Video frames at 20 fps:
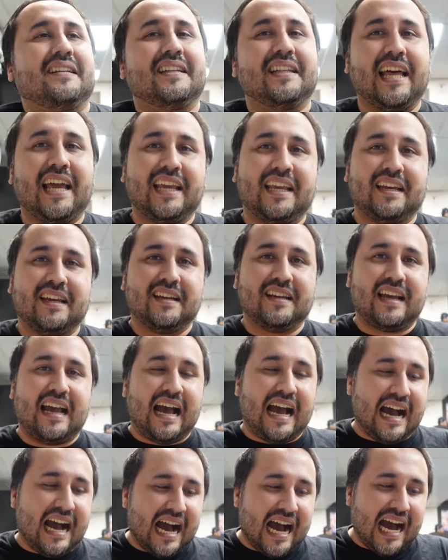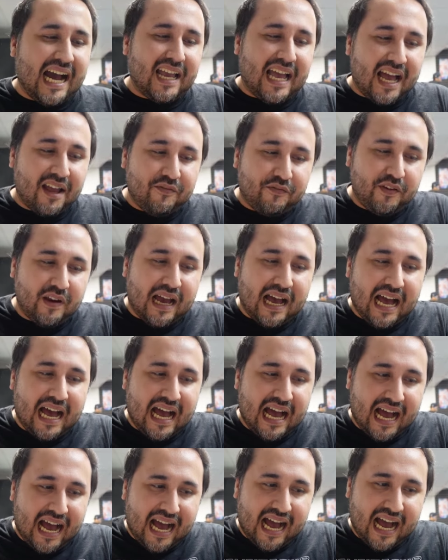like, nah, I think they could I, do I like feel, you
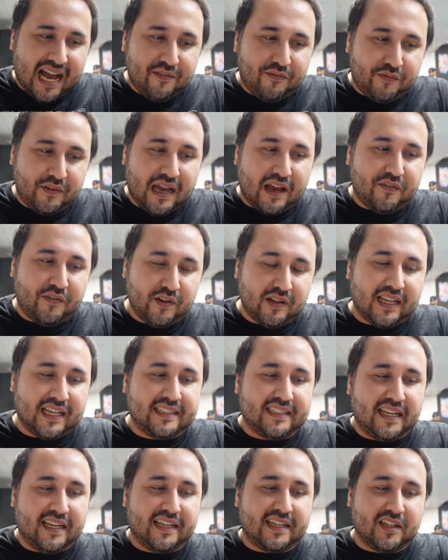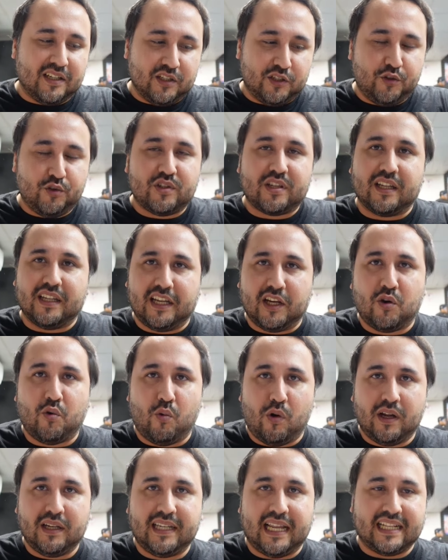said, Link I, One. I feel like they could use a Link
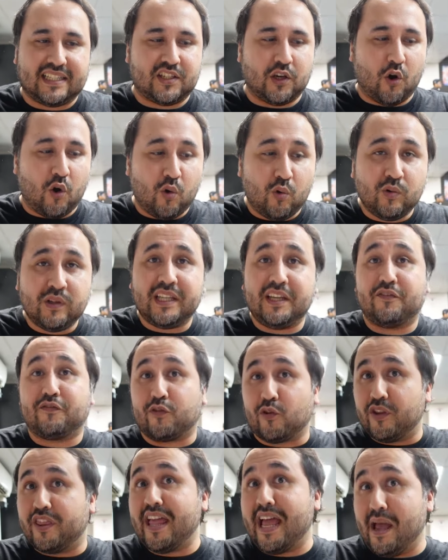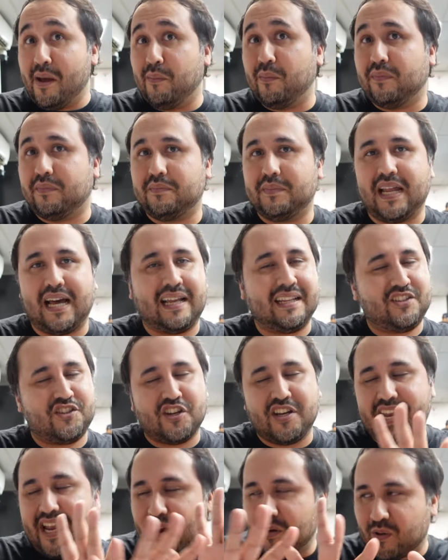One that's only for them, not
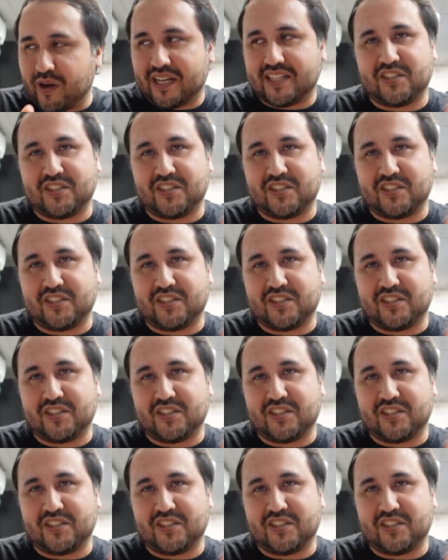generic.